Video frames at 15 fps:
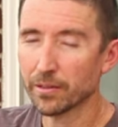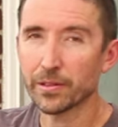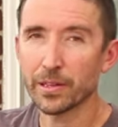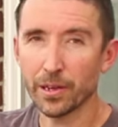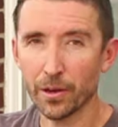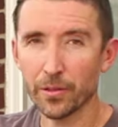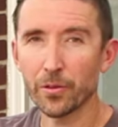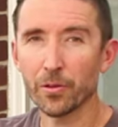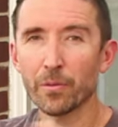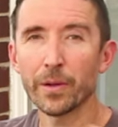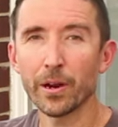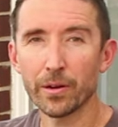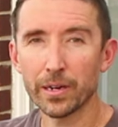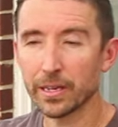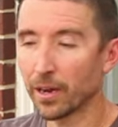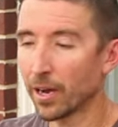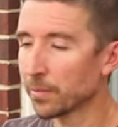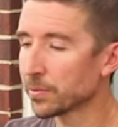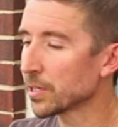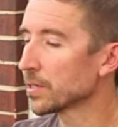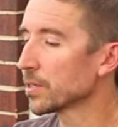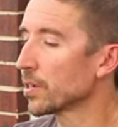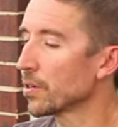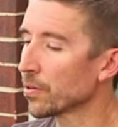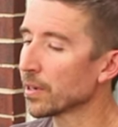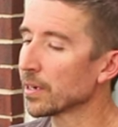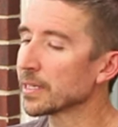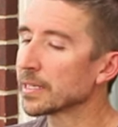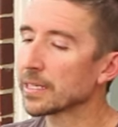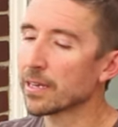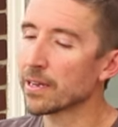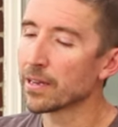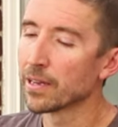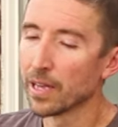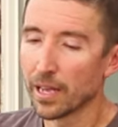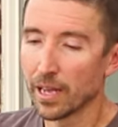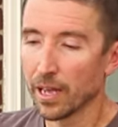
the other American options that you're going to see.